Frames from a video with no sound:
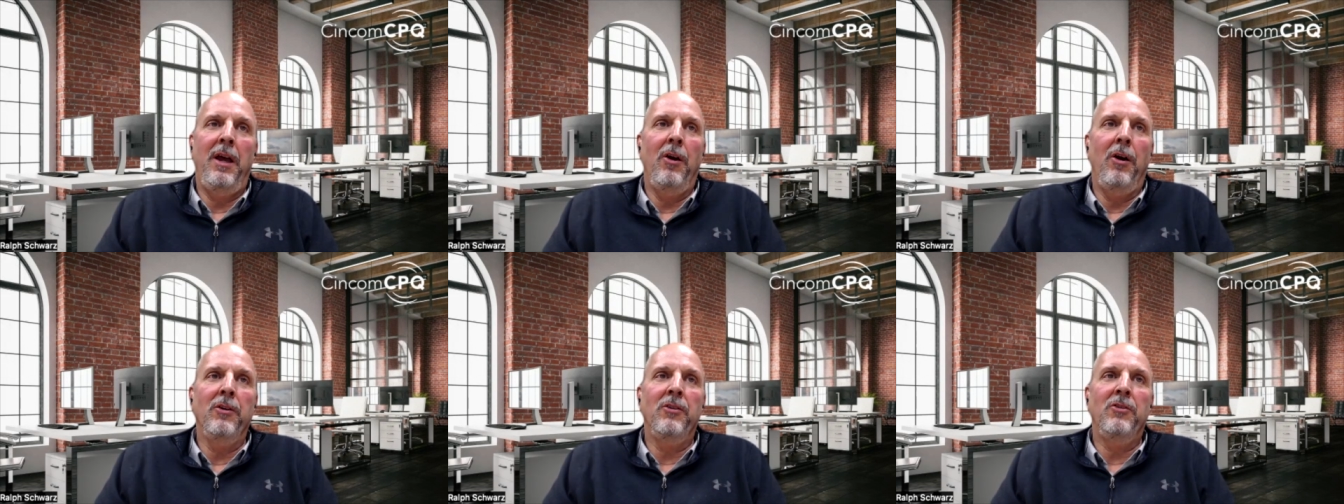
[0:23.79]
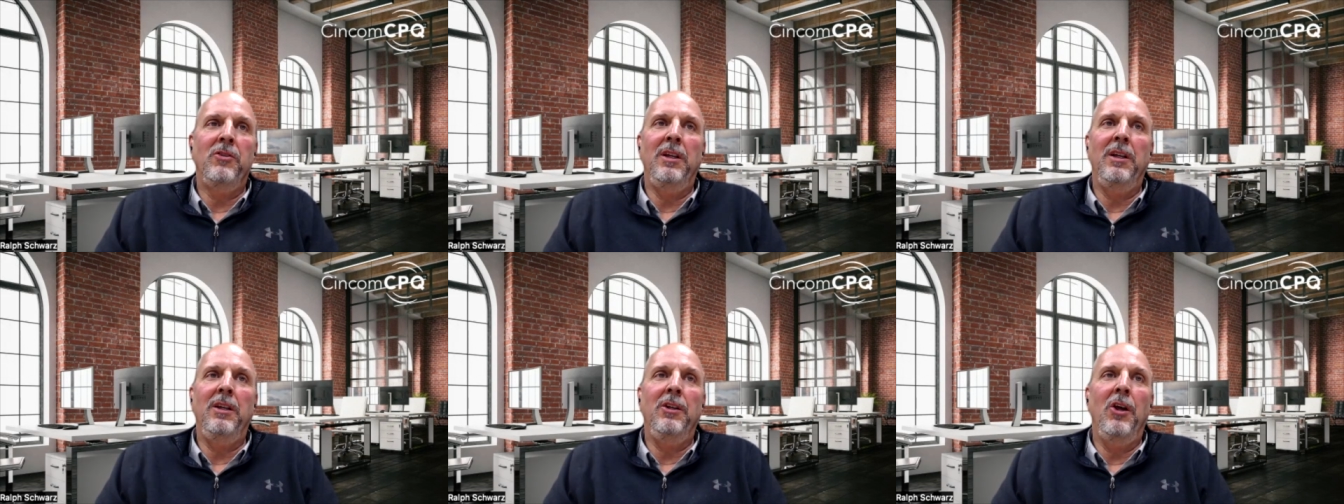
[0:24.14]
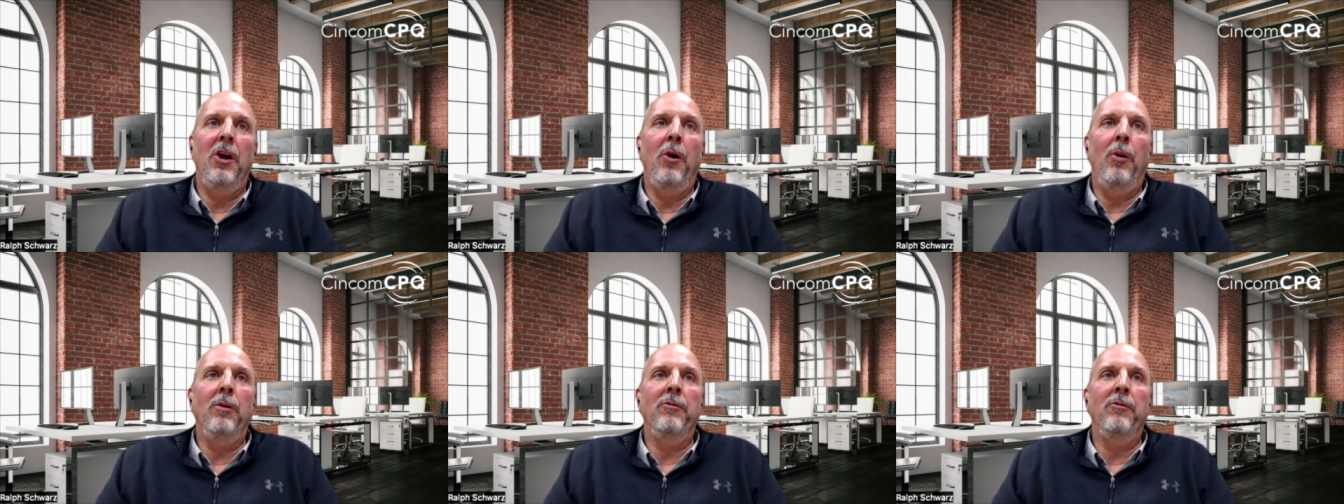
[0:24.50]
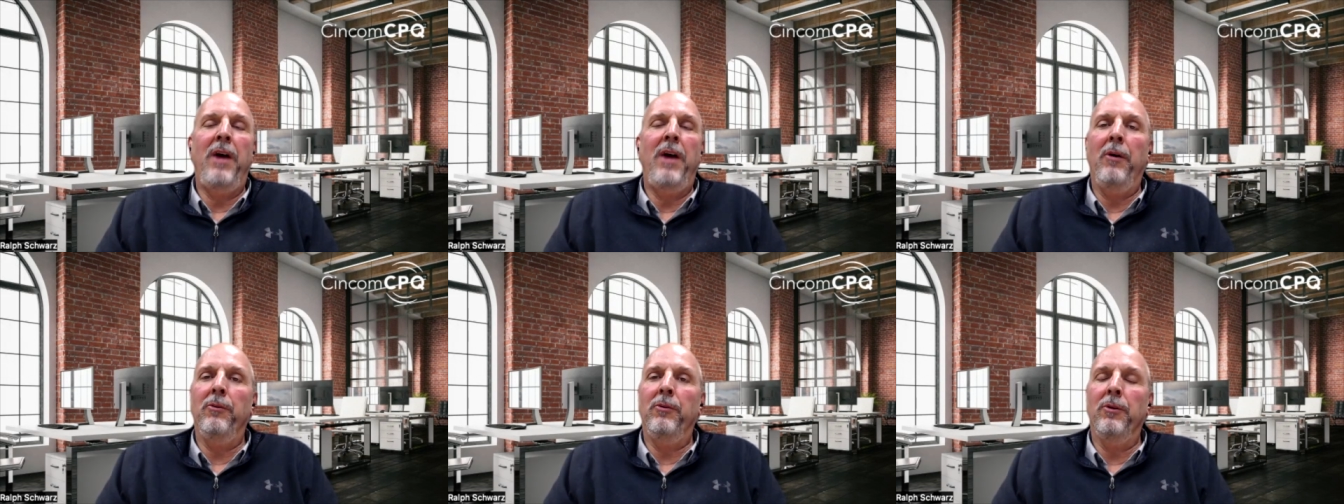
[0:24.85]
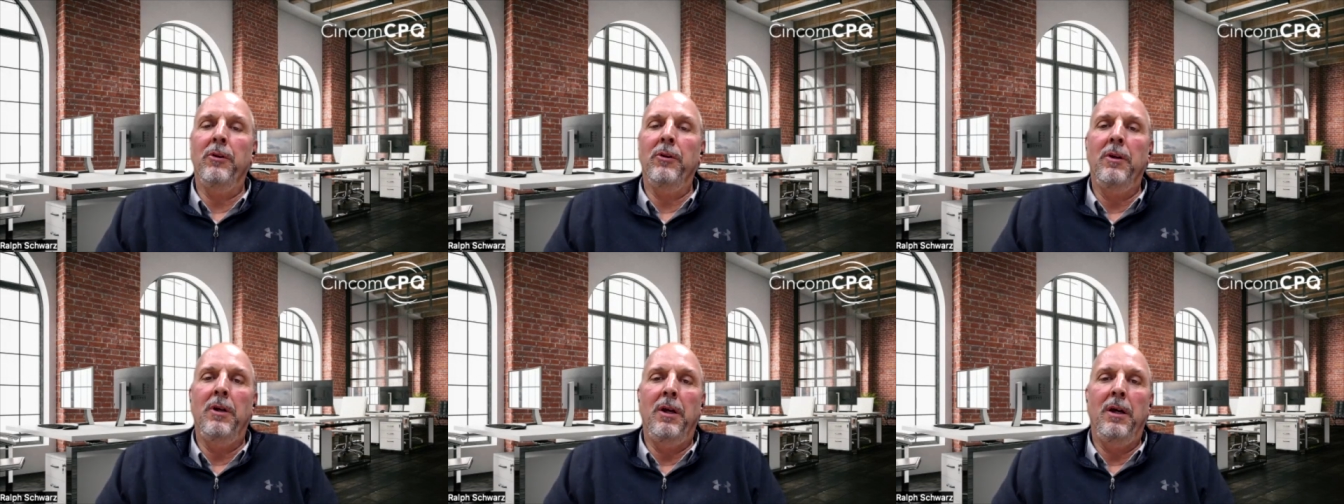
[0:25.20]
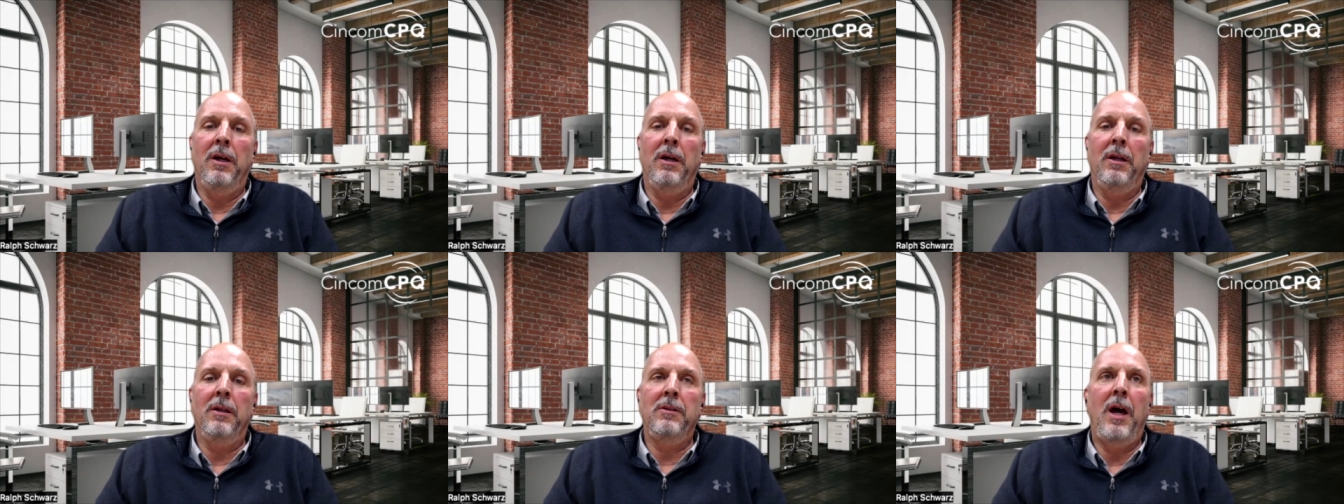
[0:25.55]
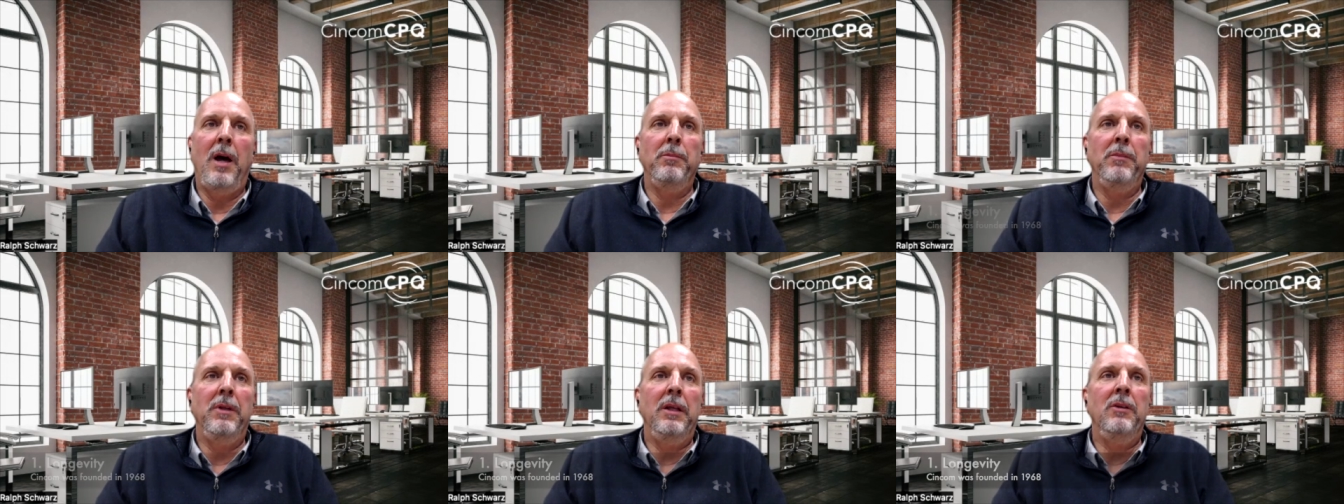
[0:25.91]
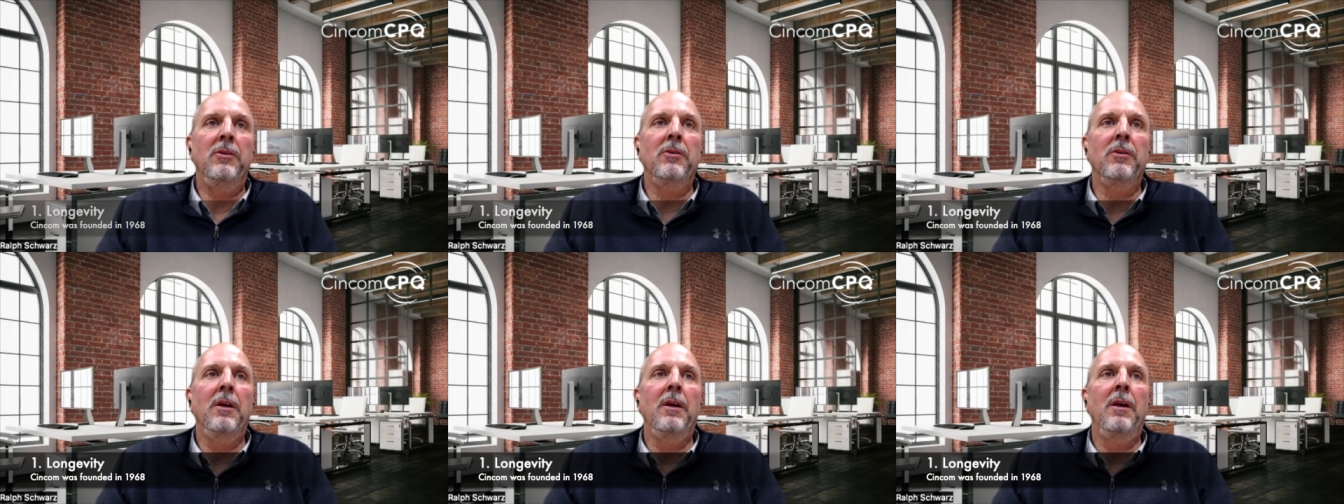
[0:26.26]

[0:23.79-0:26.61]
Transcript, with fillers: Our CEO and founder, Tom Nies,